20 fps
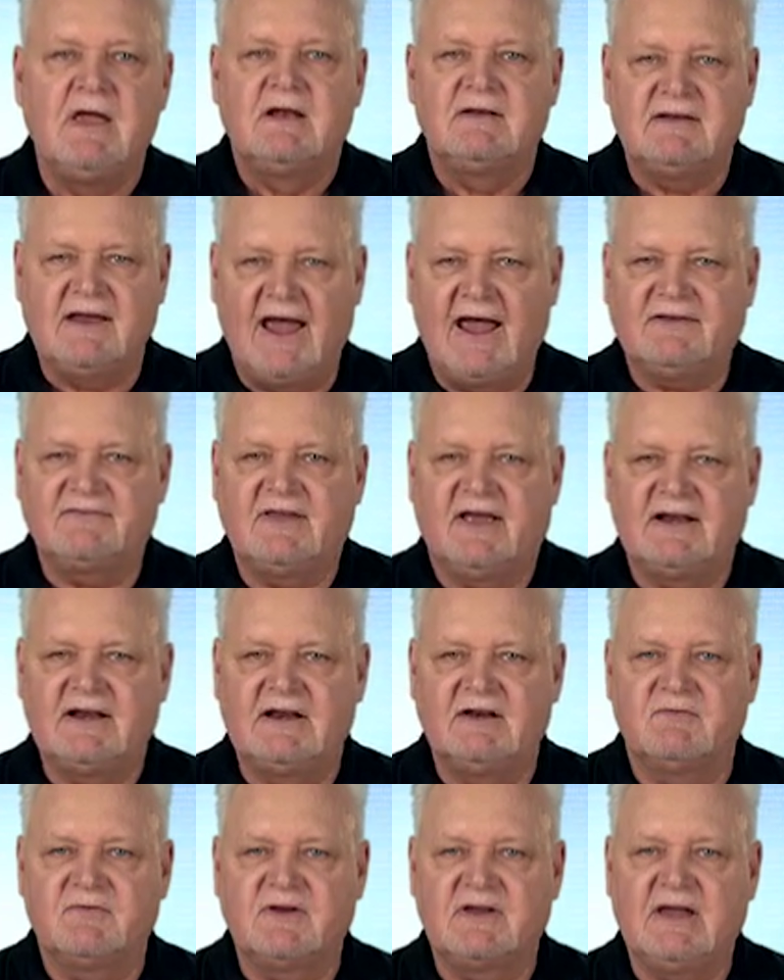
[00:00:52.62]
Tax
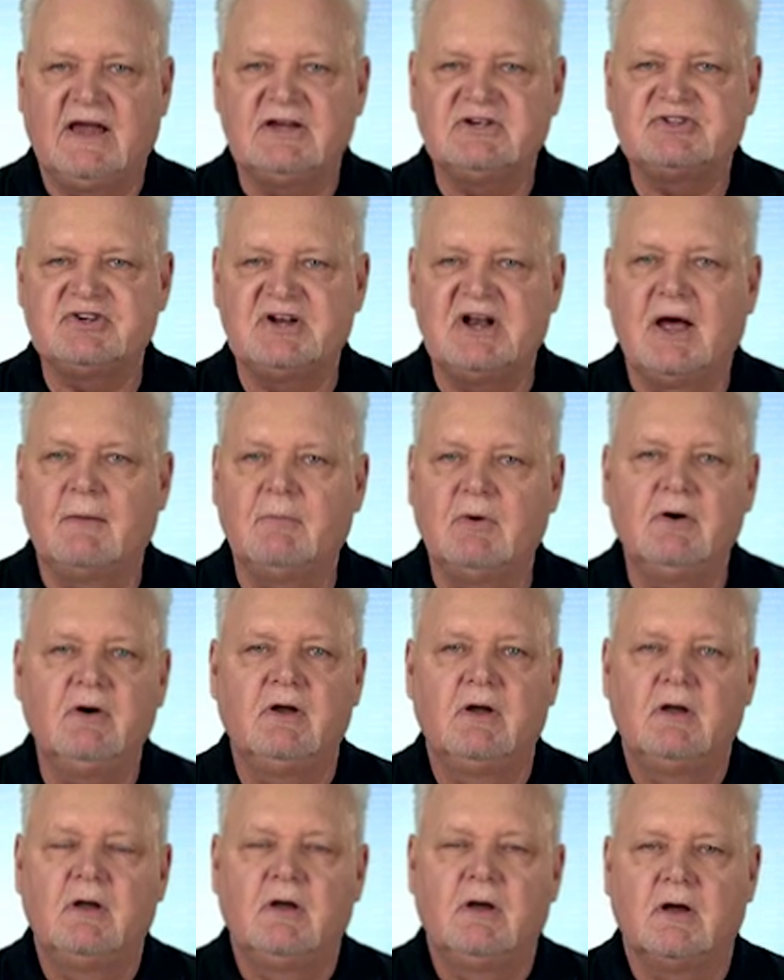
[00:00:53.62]
identification number.
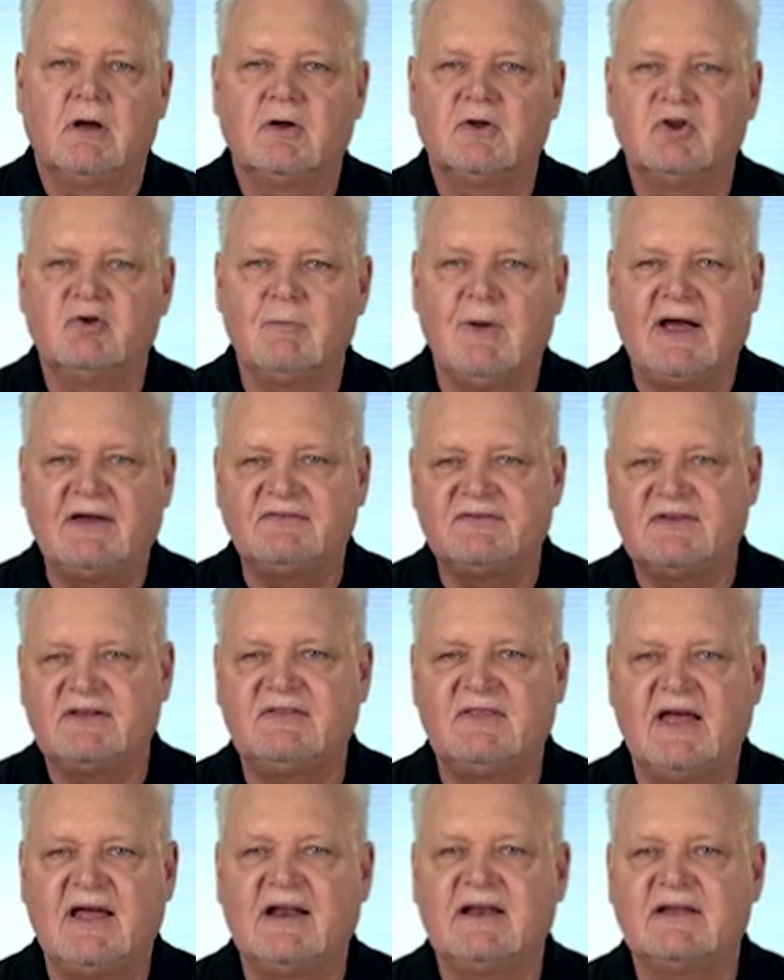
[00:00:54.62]
You might see
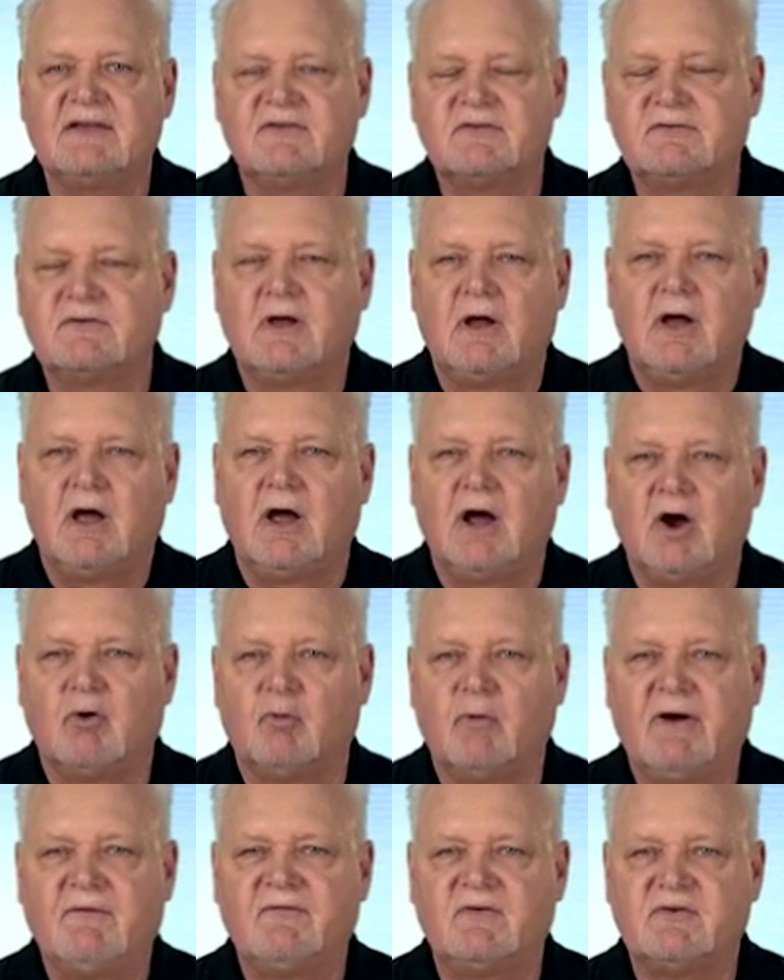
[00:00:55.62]
that as a
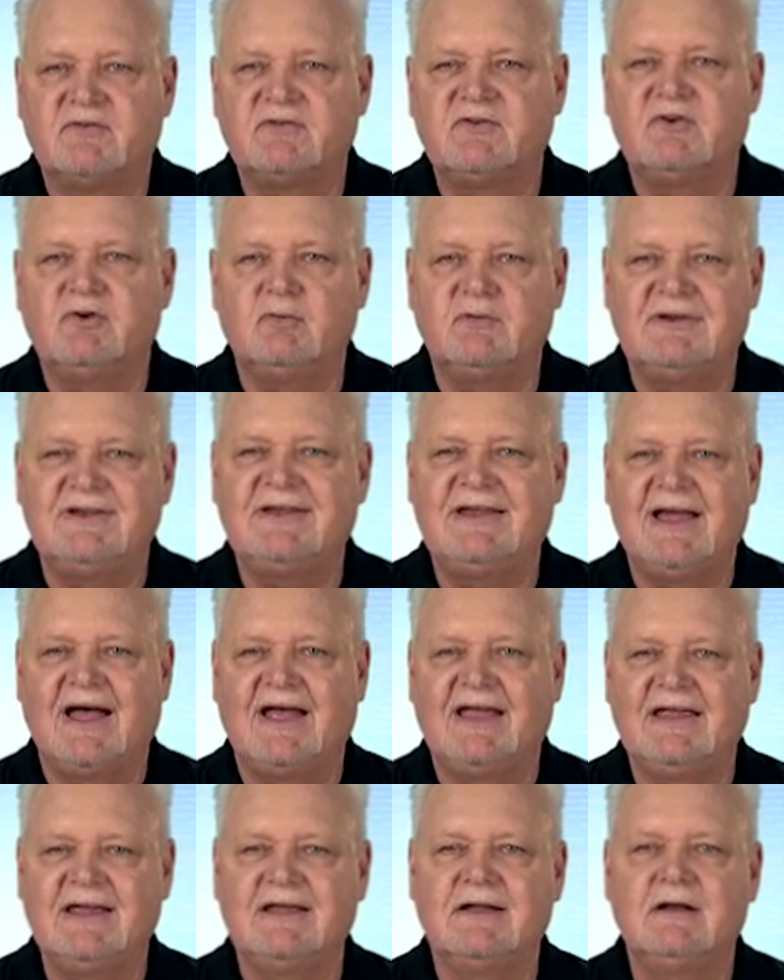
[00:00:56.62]
reference to
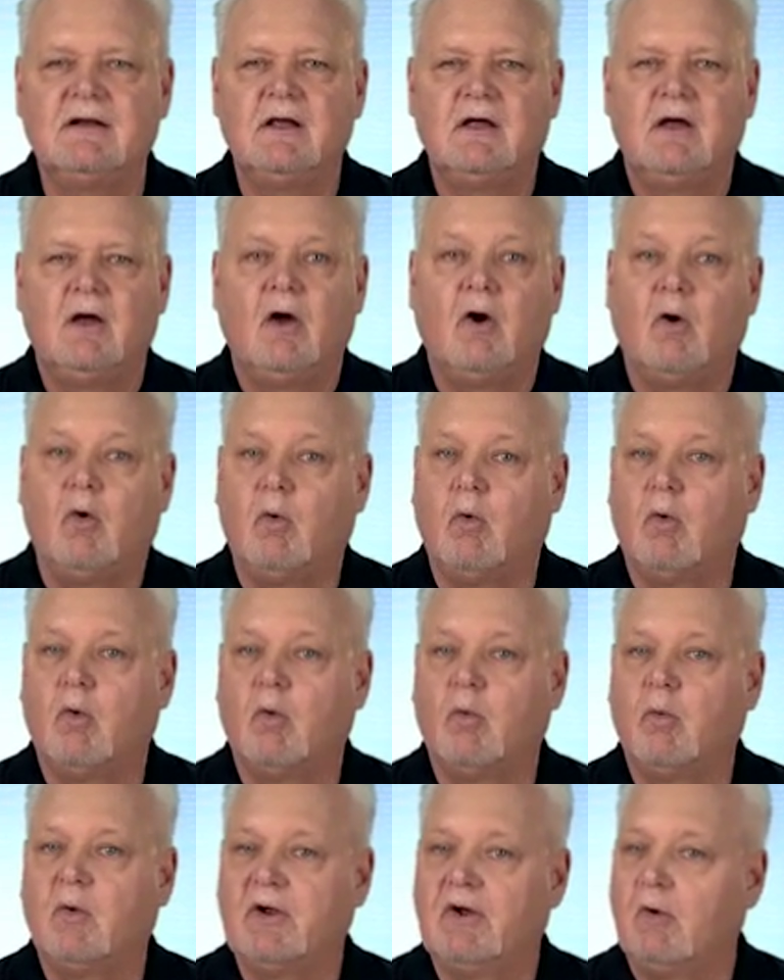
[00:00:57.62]
TIN,
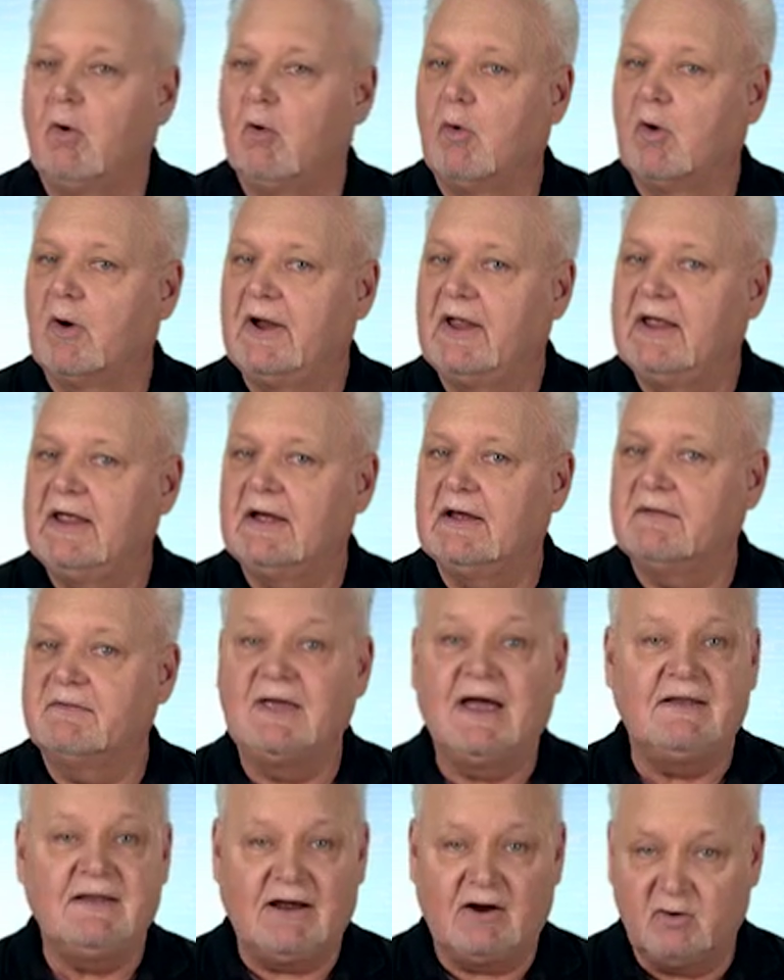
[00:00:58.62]

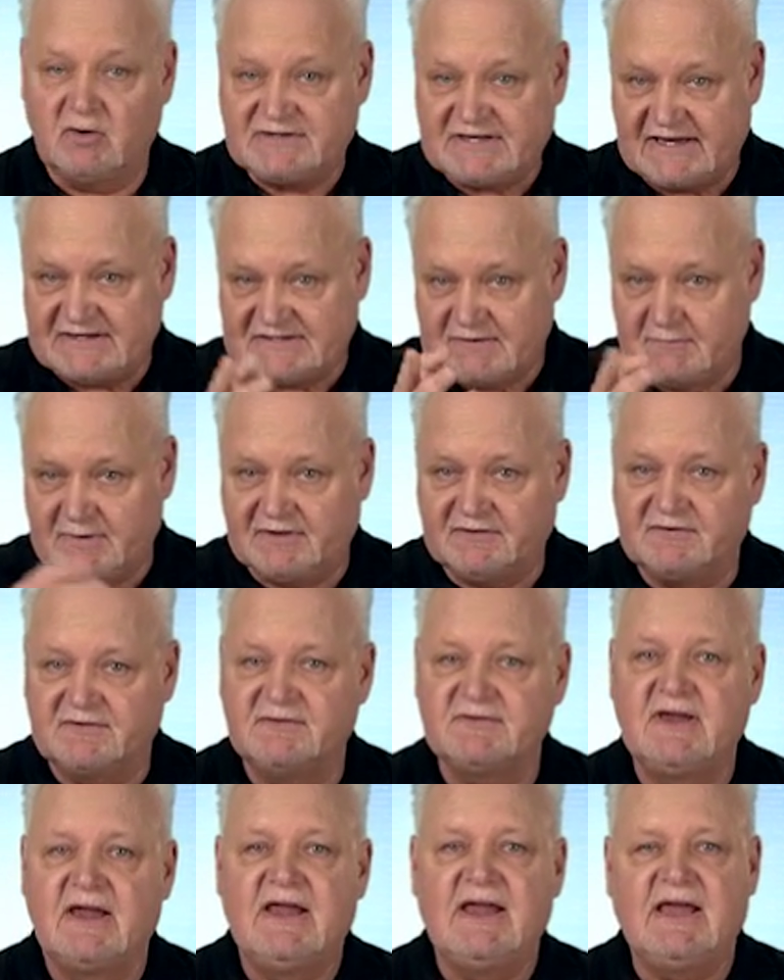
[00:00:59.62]
and of course that's a
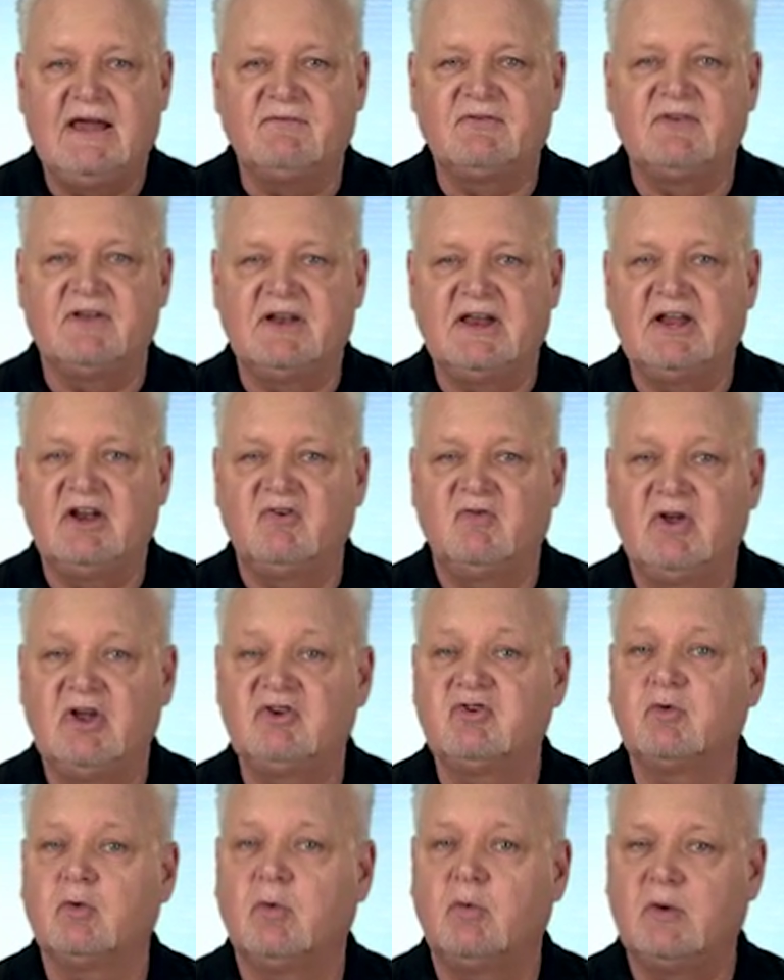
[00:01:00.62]
business. If it's an
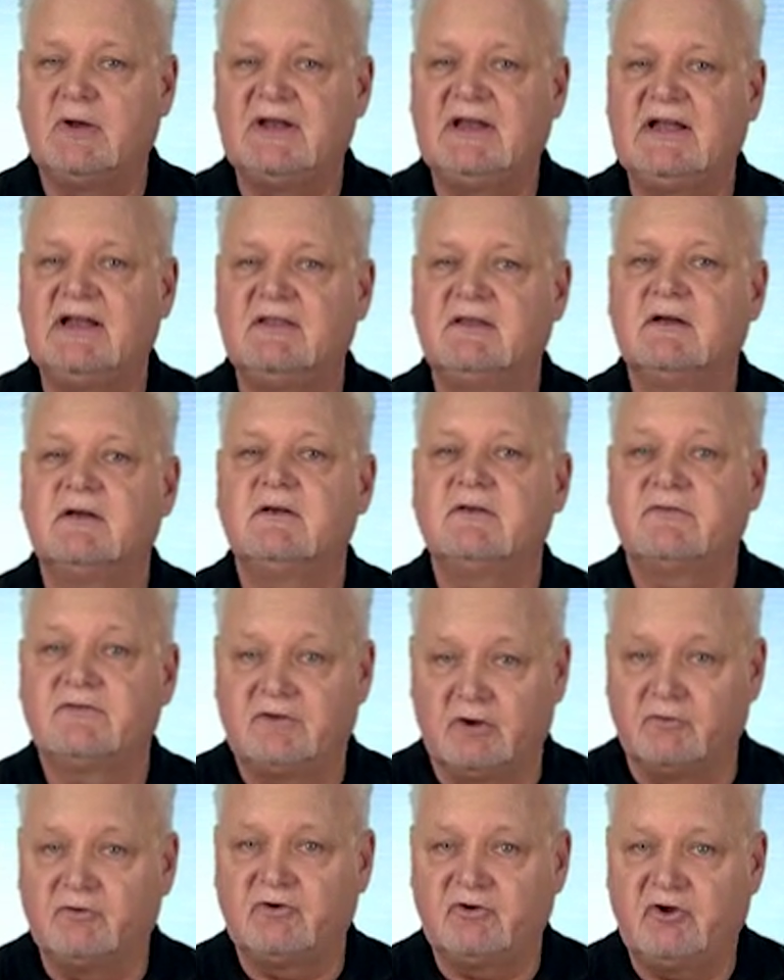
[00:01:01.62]
individual, we need the
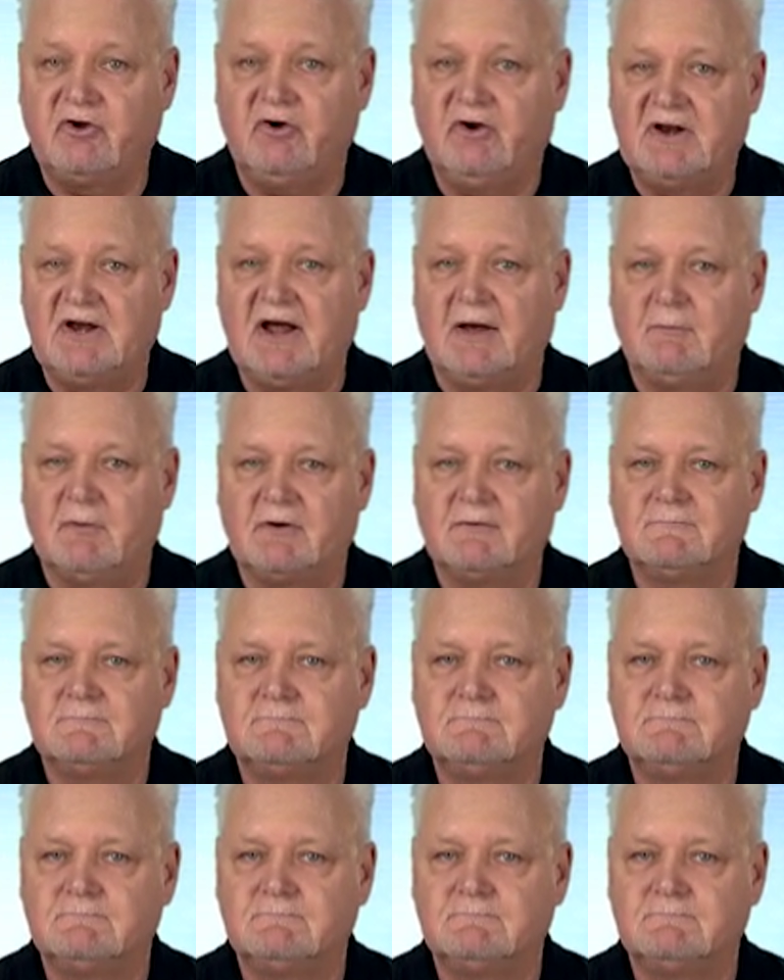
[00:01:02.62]
Social Security number.